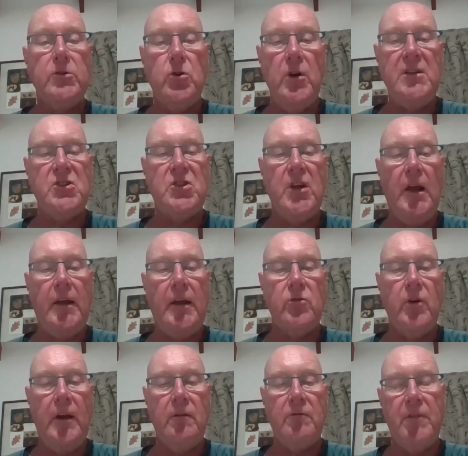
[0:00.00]
Treat
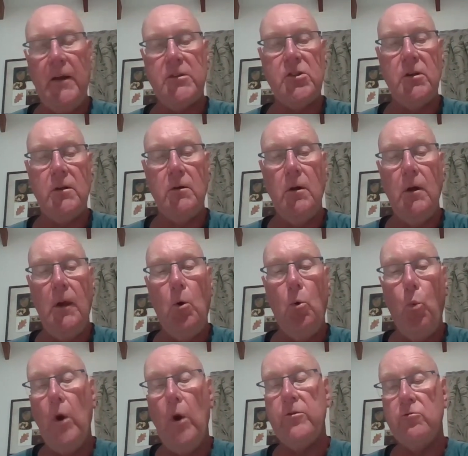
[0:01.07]
secondary infection,
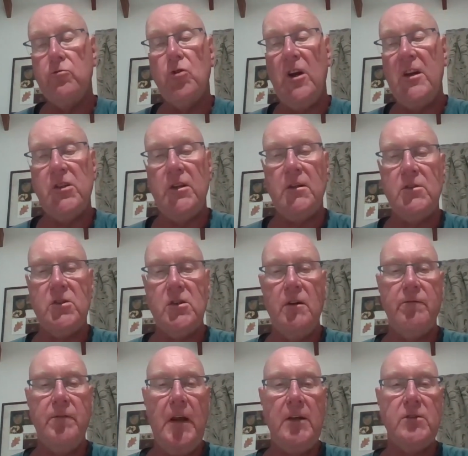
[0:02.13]
wound dressings
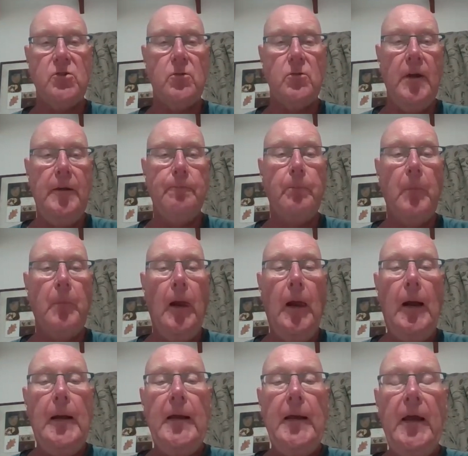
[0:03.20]
if necessary.
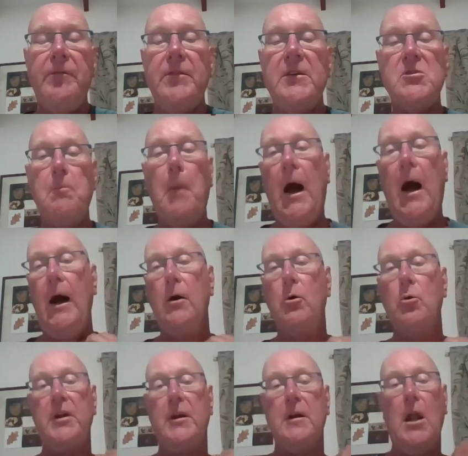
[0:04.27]
If it's
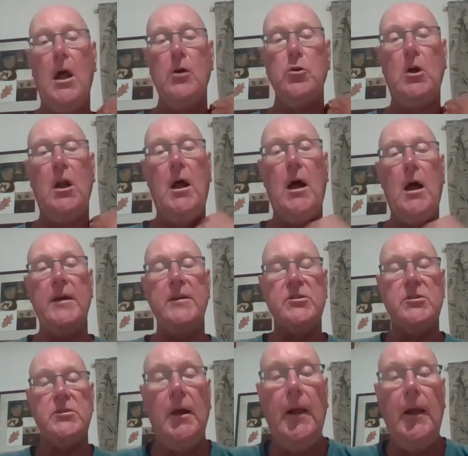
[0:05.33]
mild and
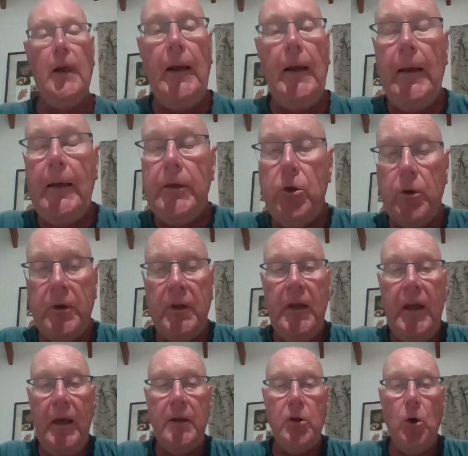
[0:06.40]
localized, you can
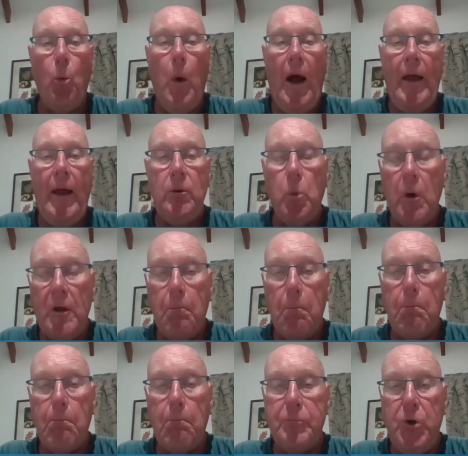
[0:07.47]
get away with
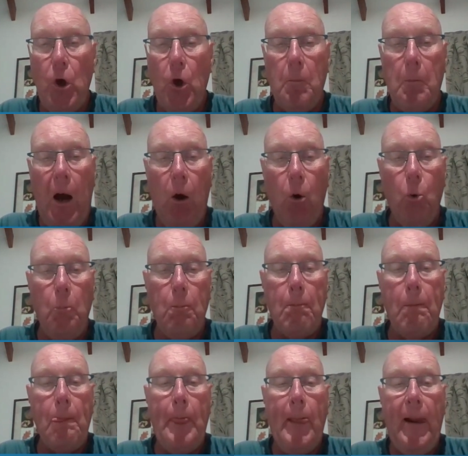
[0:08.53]
Dermol
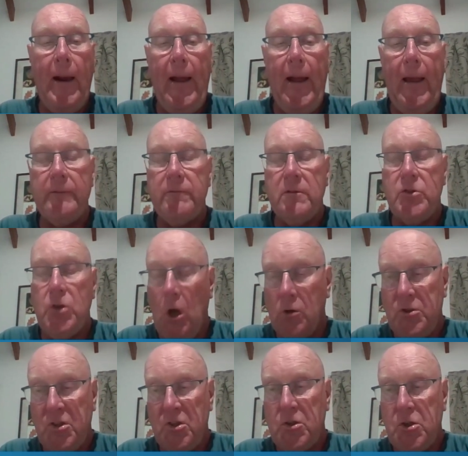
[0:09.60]
and
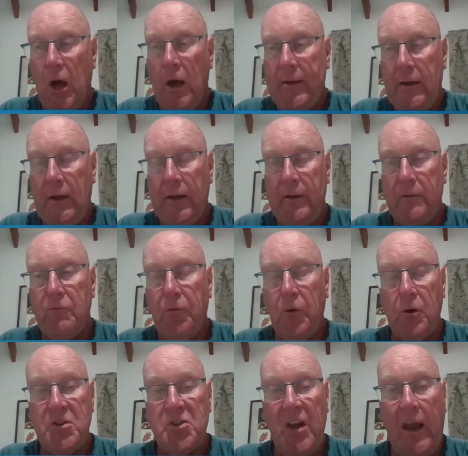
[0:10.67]
doxycycline
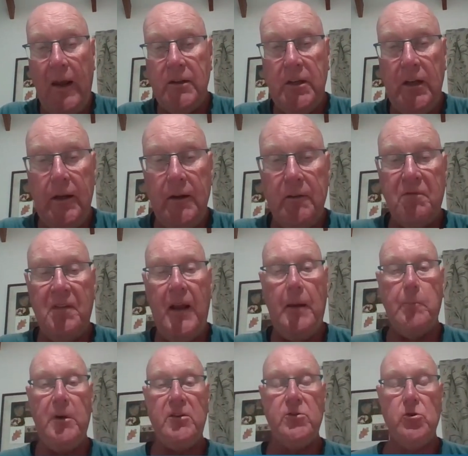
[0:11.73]
for its
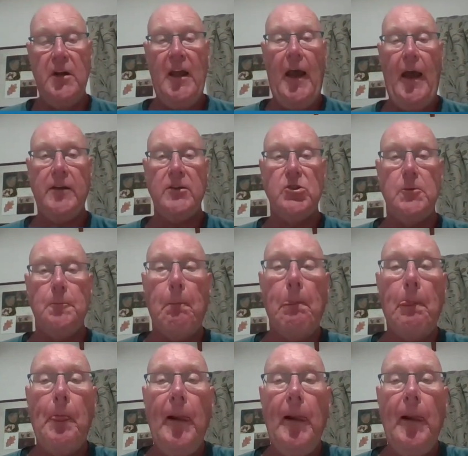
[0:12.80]
anti-inflammatory action.